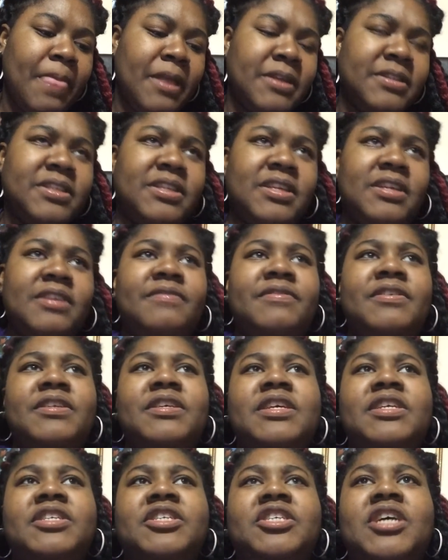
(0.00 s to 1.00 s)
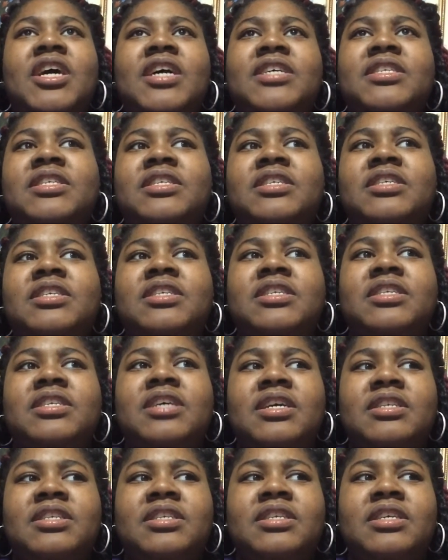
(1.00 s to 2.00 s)
Stevie and Jocelyn are
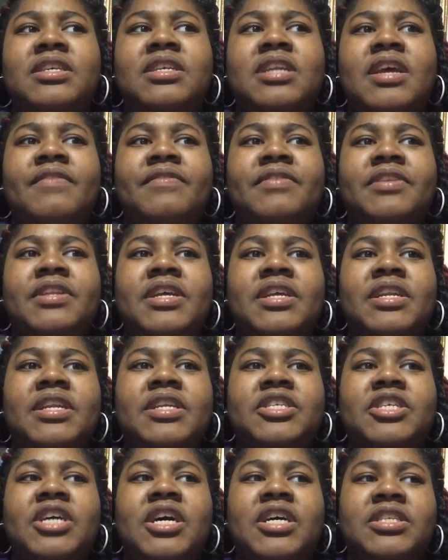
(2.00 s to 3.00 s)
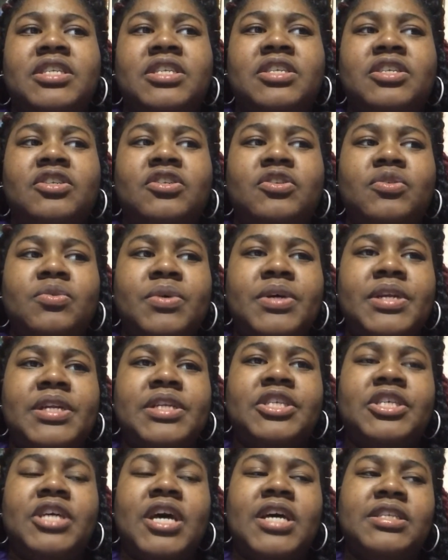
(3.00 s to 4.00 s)
discussing everything that Jocelyn is doing,
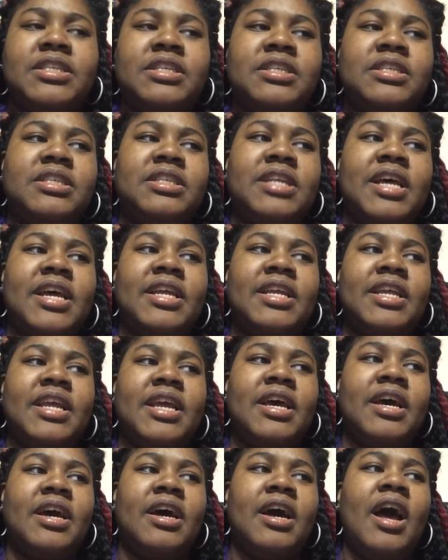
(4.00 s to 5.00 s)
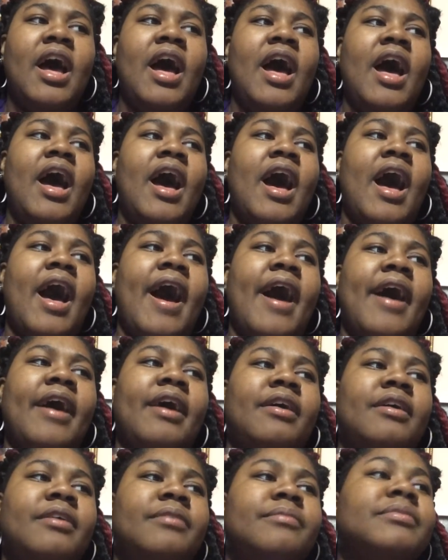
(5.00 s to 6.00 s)
and Jocelyn is like, yeah,
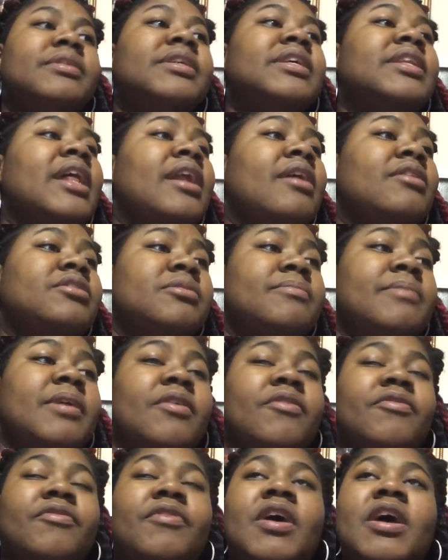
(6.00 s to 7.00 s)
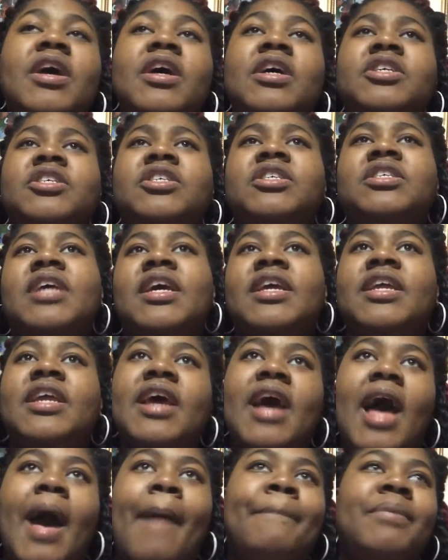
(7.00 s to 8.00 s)
I get that out your mouth. She's like,
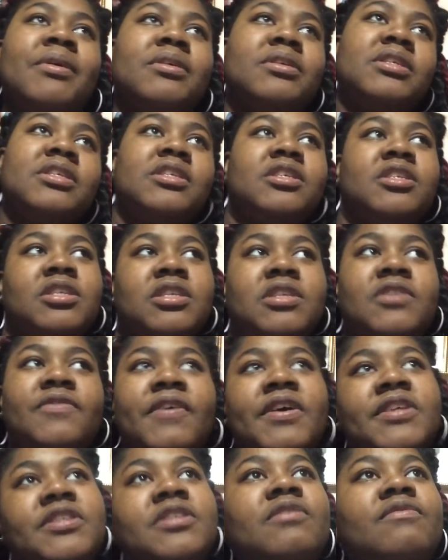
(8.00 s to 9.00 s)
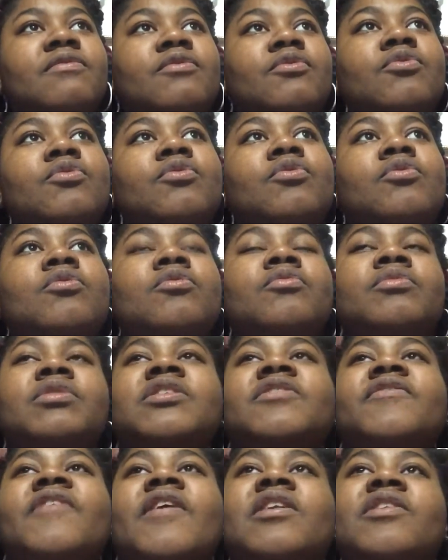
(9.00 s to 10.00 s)
yeah, I booked this festival,
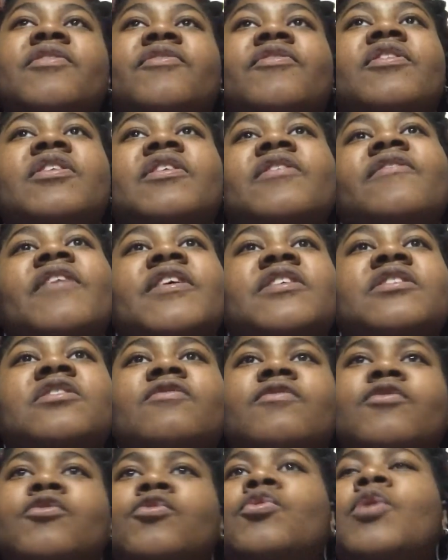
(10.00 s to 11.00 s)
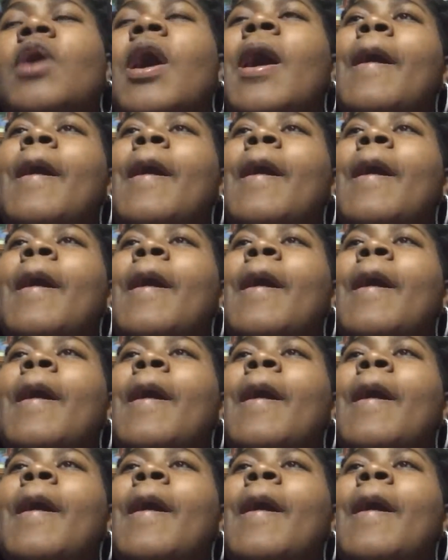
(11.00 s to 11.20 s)
this family friendly festival,